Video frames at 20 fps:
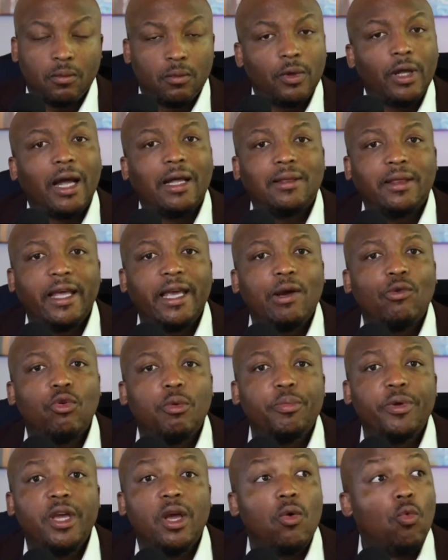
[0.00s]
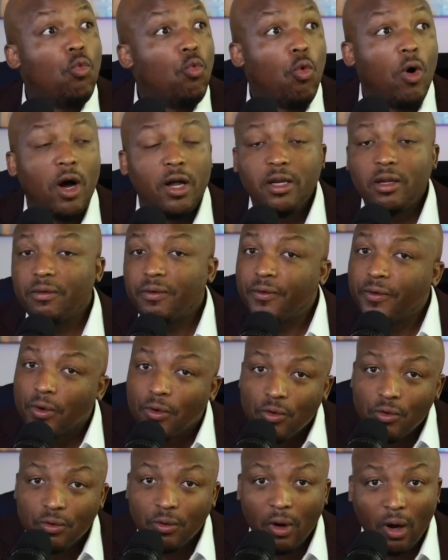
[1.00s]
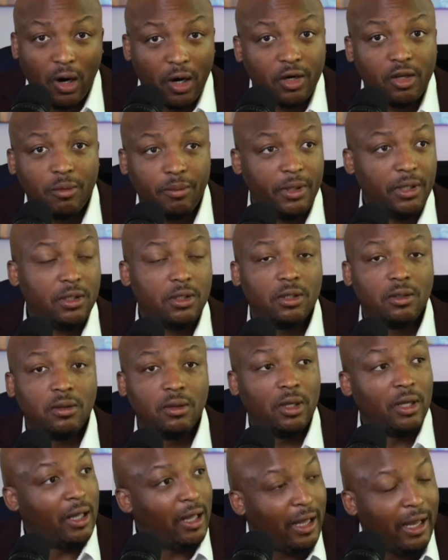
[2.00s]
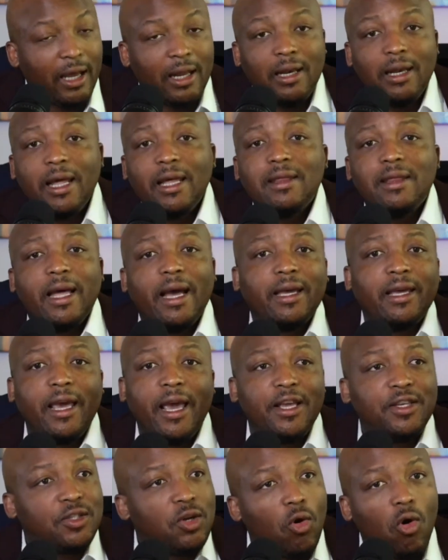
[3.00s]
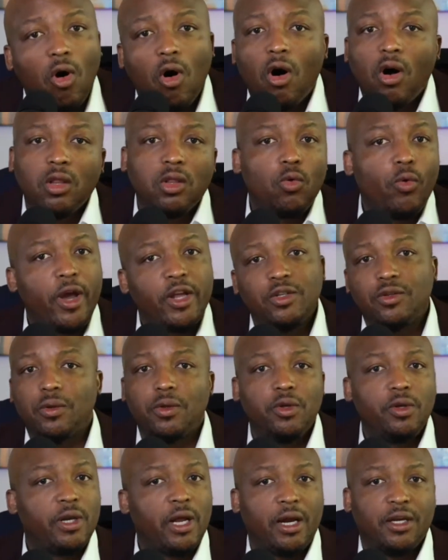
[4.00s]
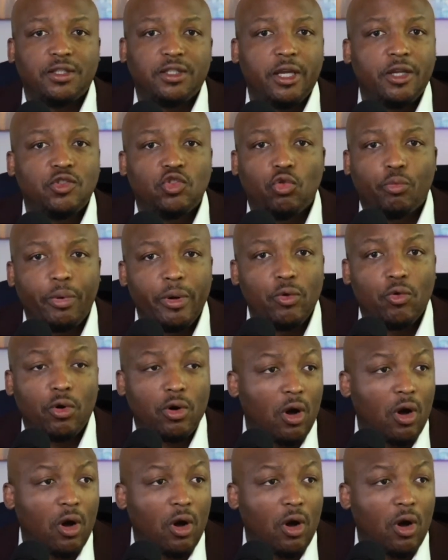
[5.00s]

I think it would be a wonderful argument and let that case go all the way to the United States Supreme Court.